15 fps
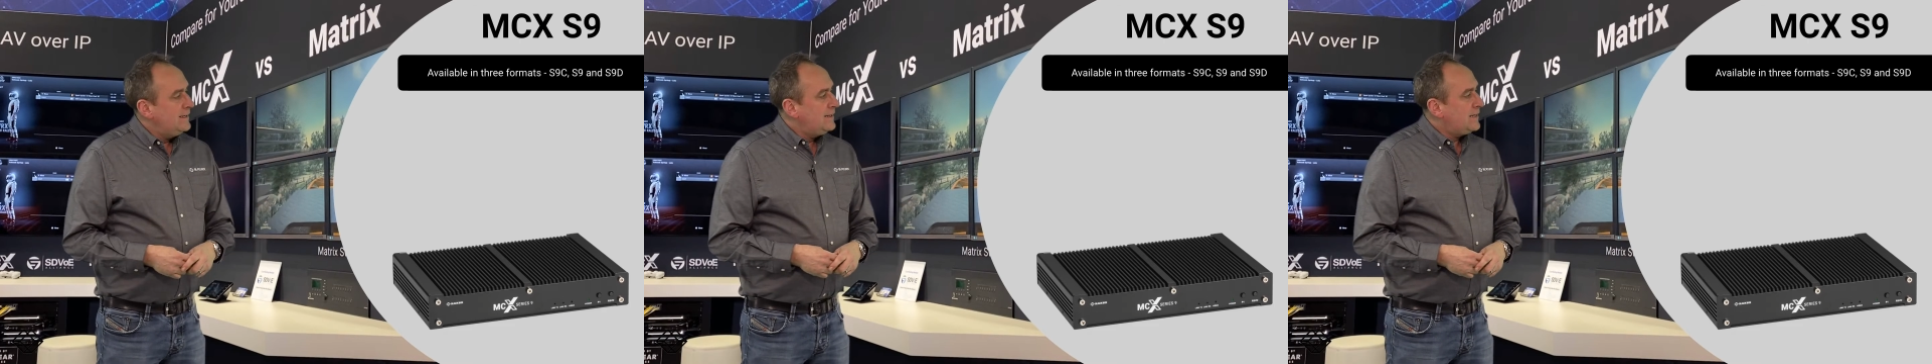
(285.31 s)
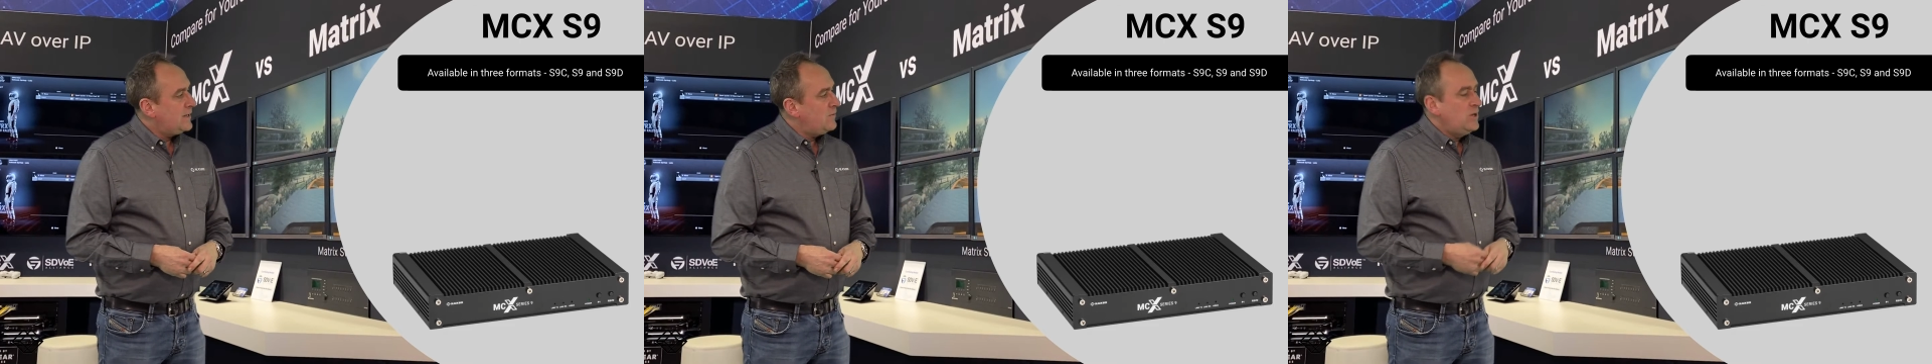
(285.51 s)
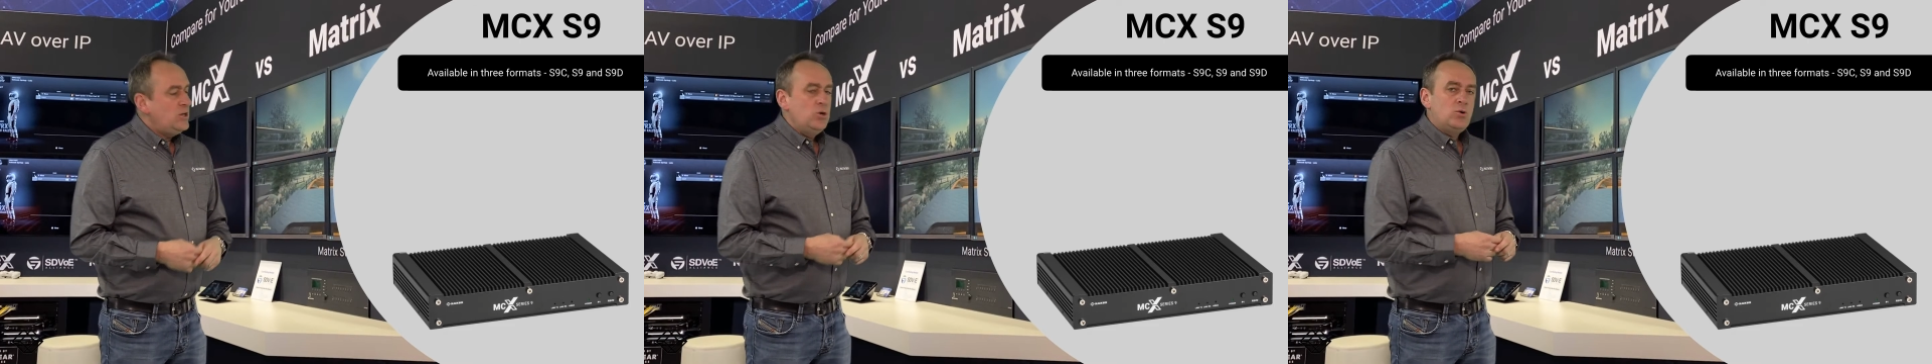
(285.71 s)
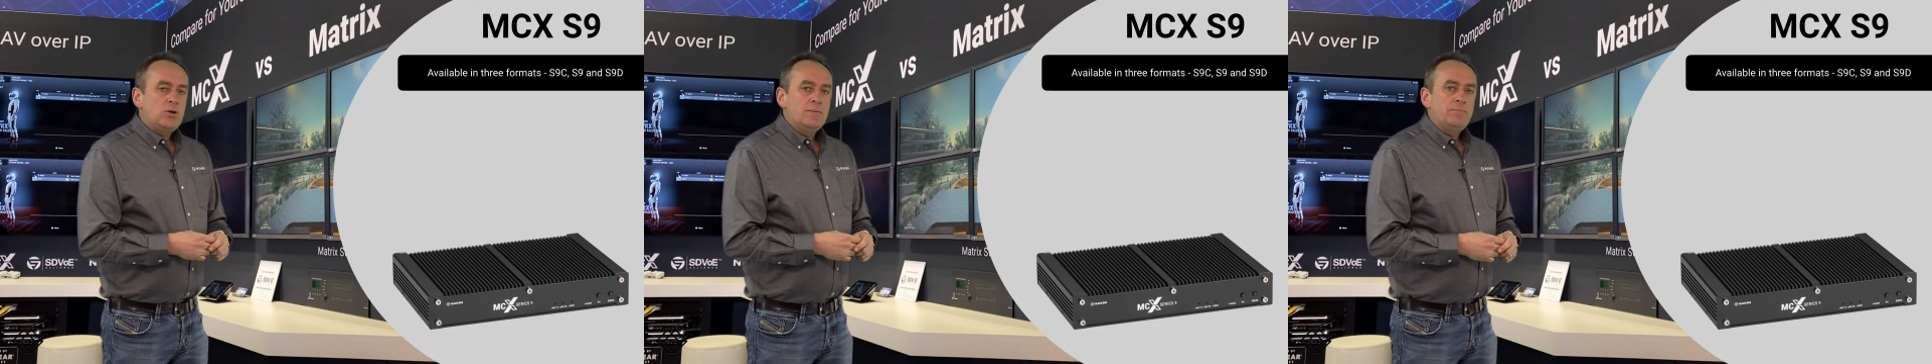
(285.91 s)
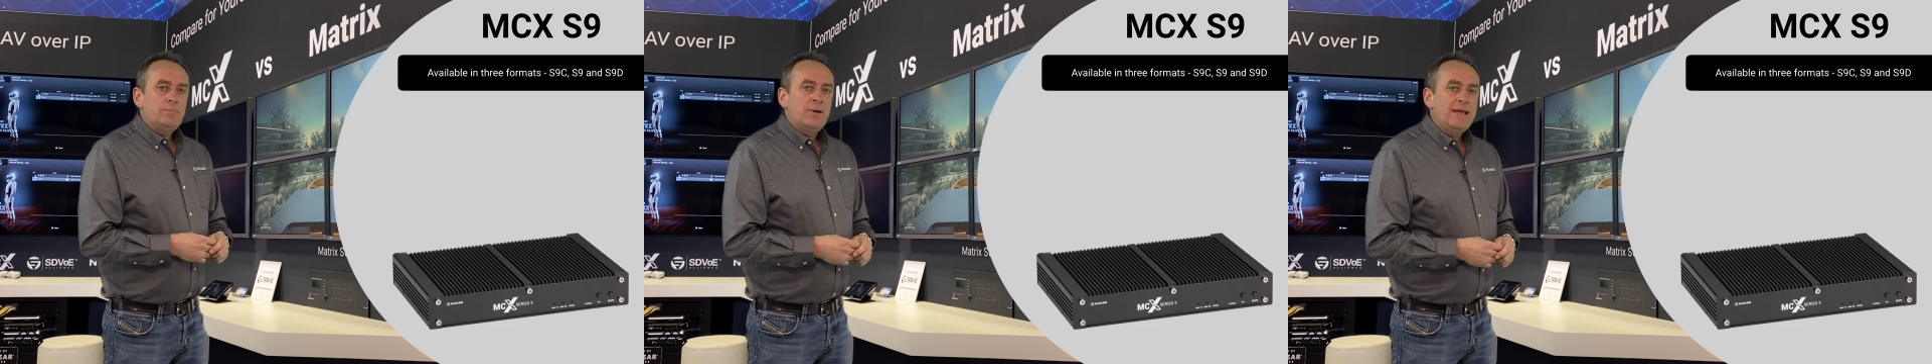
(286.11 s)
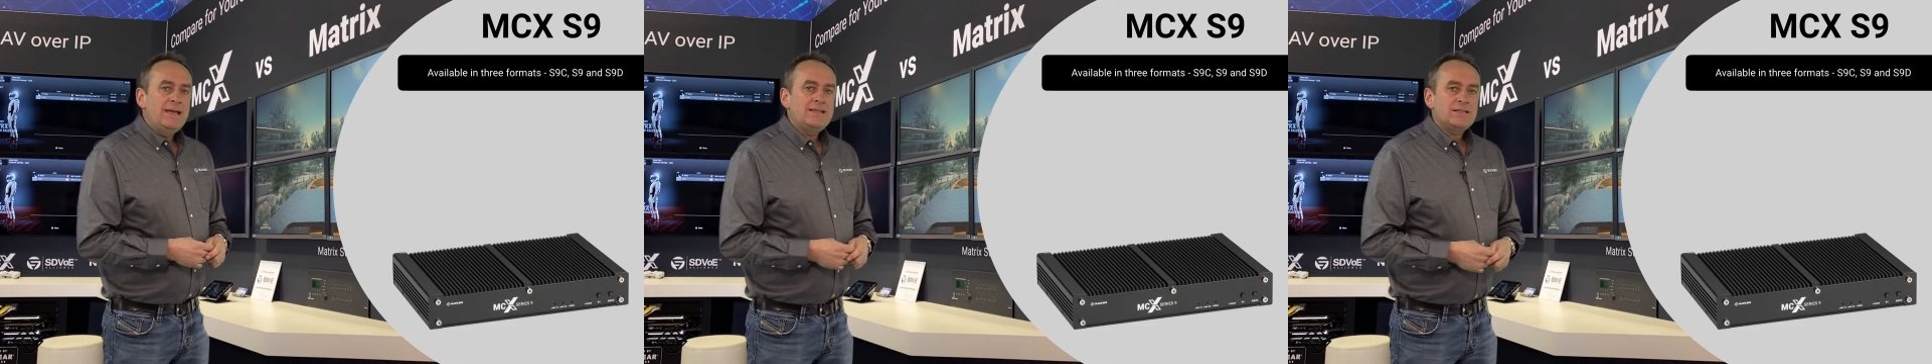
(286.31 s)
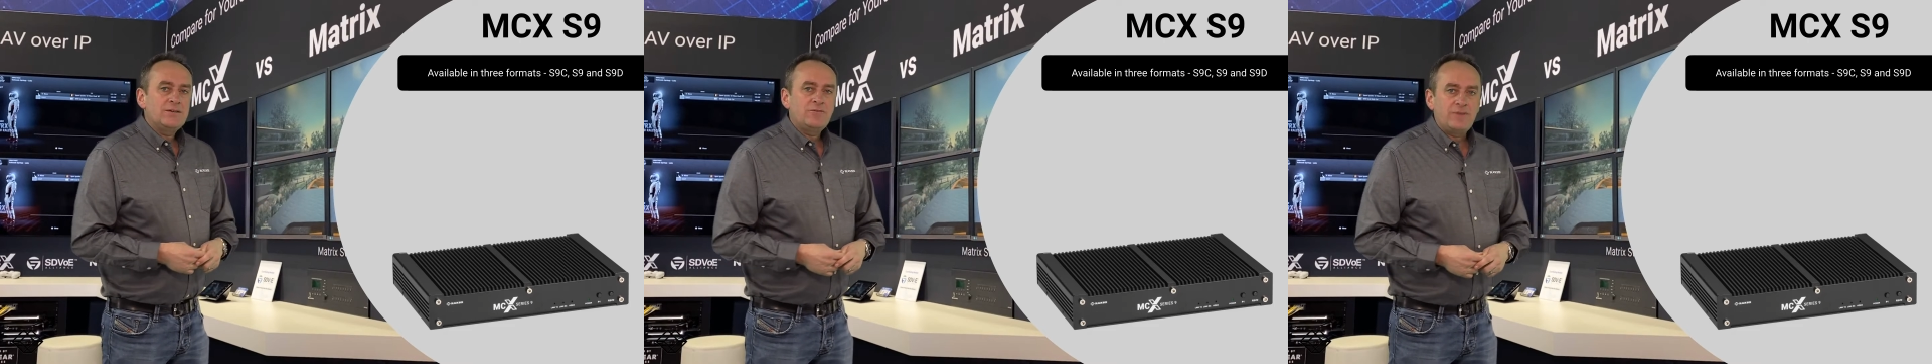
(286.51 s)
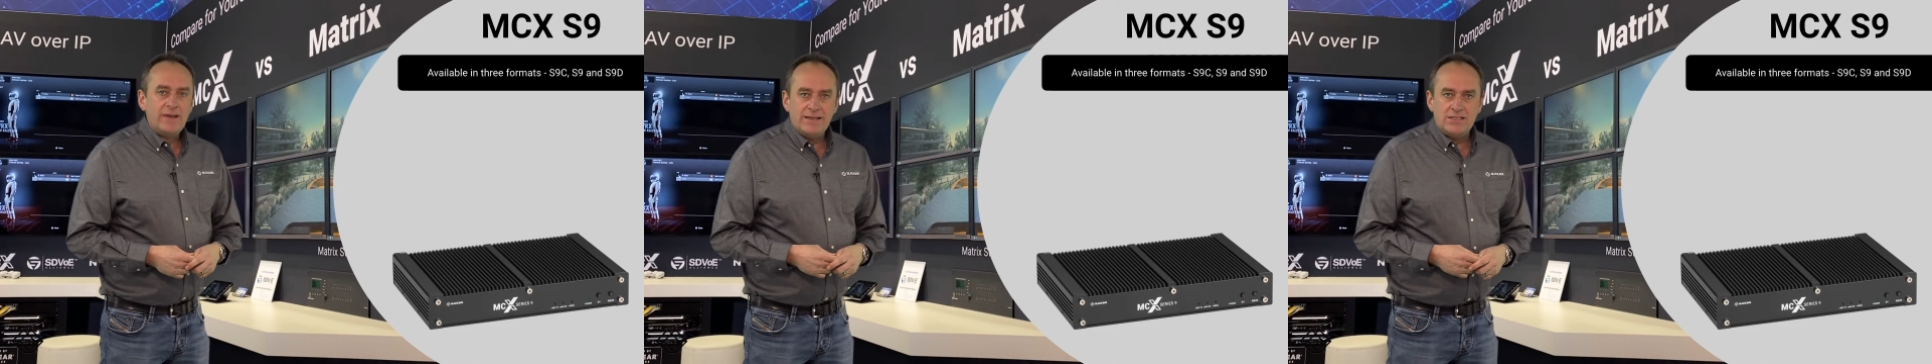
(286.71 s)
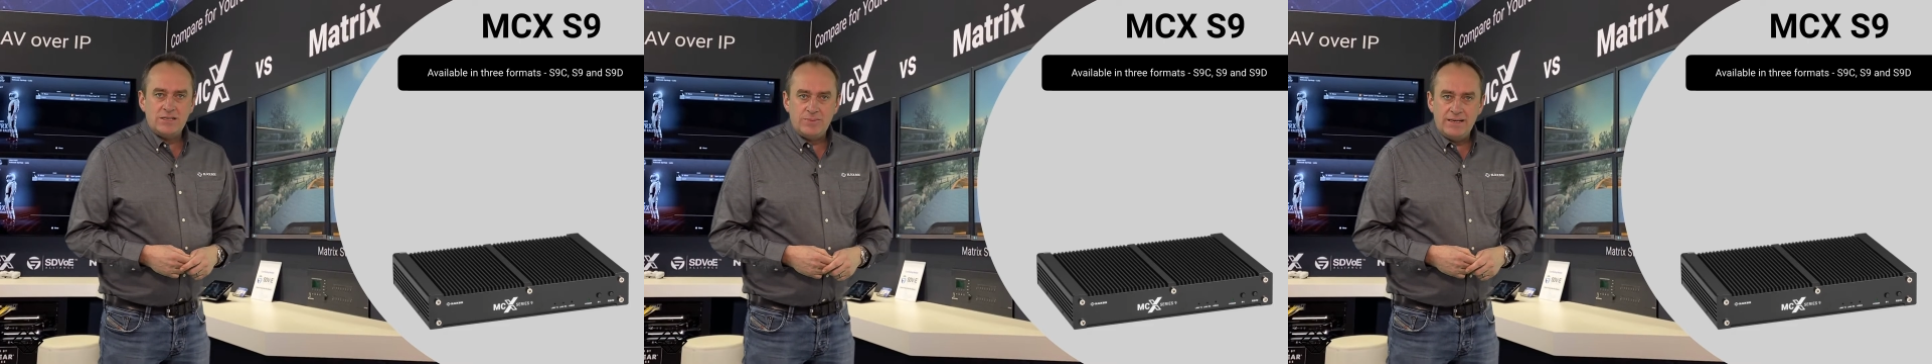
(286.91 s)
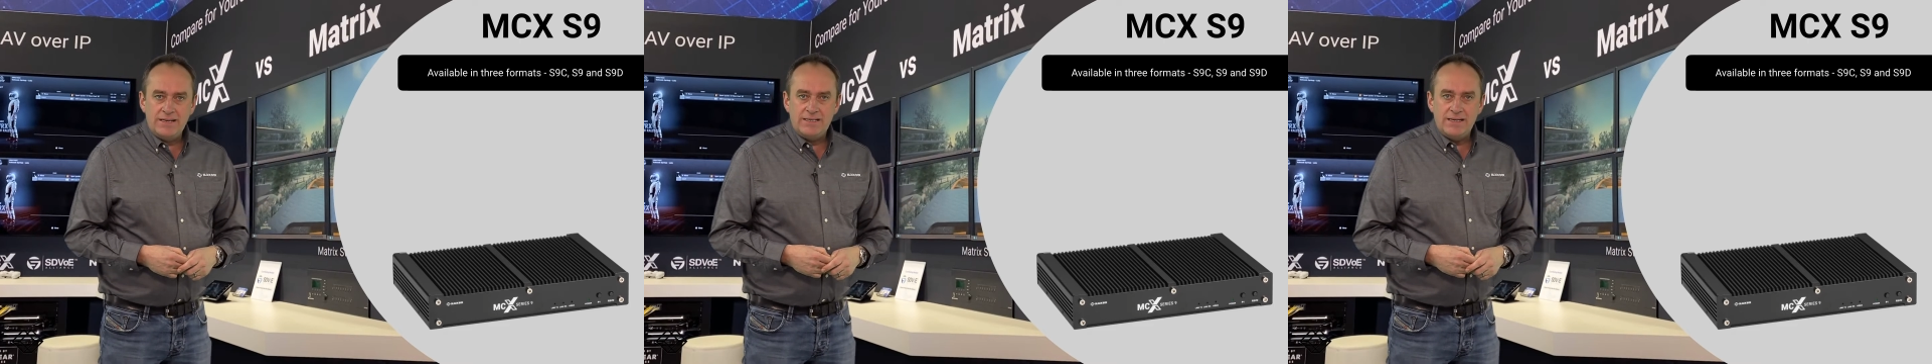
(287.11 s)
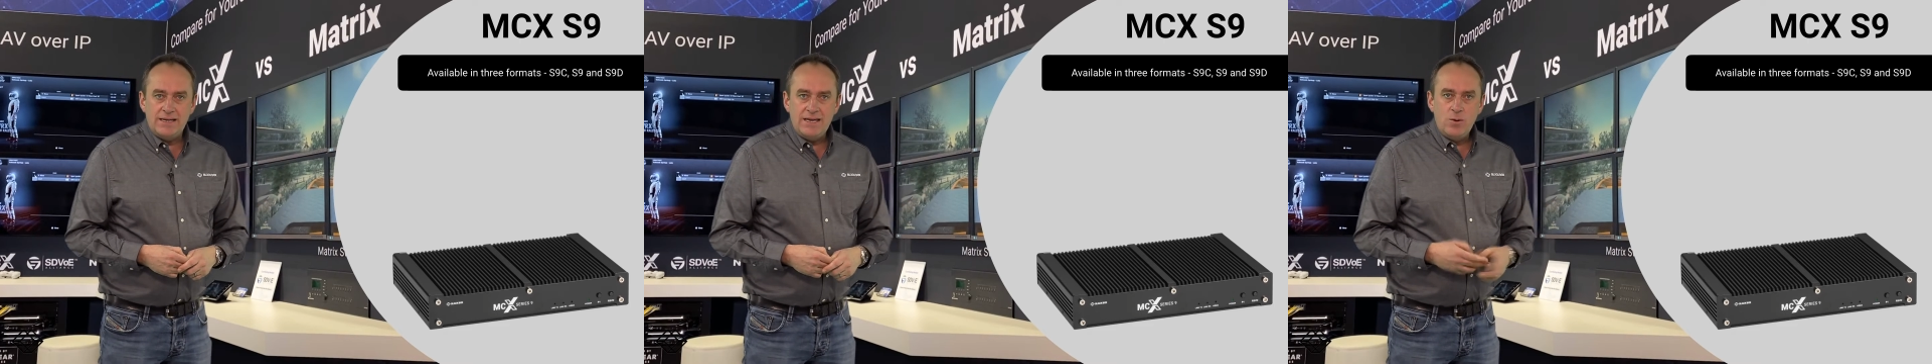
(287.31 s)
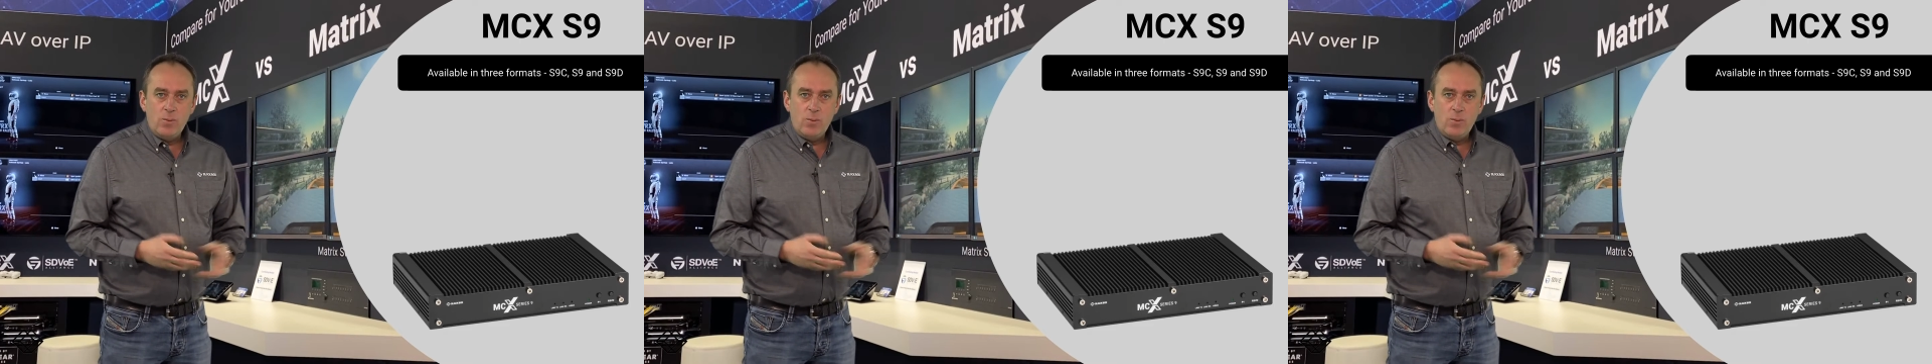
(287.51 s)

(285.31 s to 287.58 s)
giving you complete flexibility